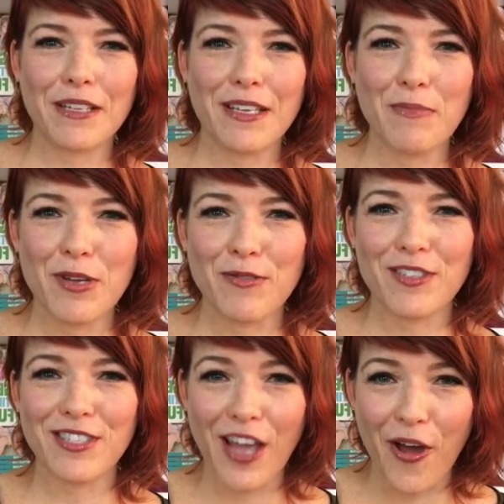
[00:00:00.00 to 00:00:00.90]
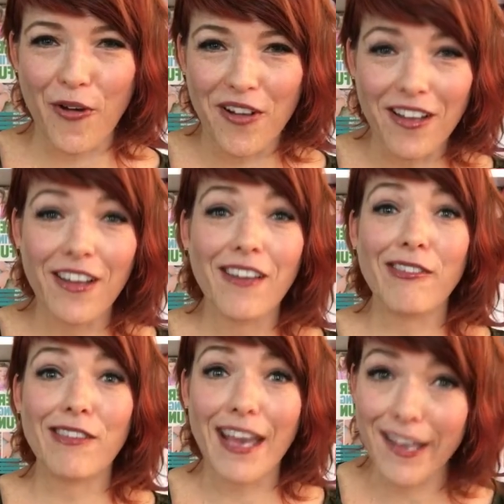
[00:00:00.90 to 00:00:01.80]
So that
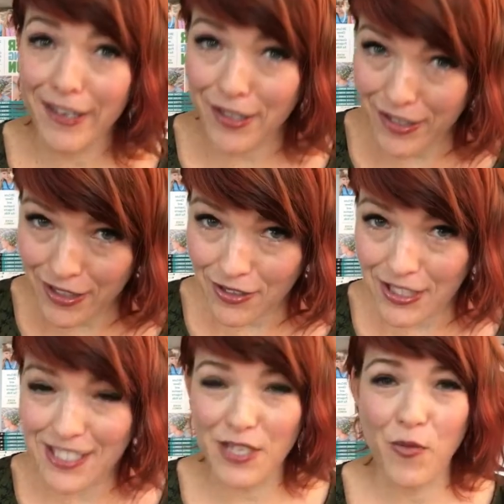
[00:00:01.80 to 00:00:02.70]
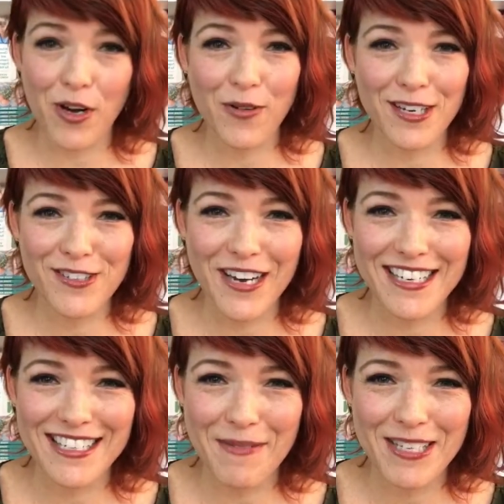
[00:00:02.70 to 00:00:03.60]
clearly doesn't work when you're trying to
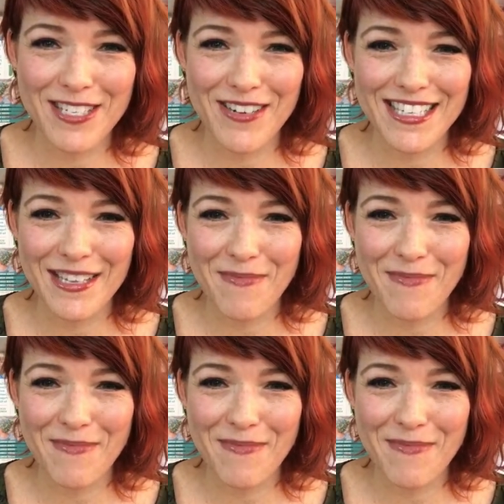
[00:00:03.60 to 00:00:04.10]
demonstrate something.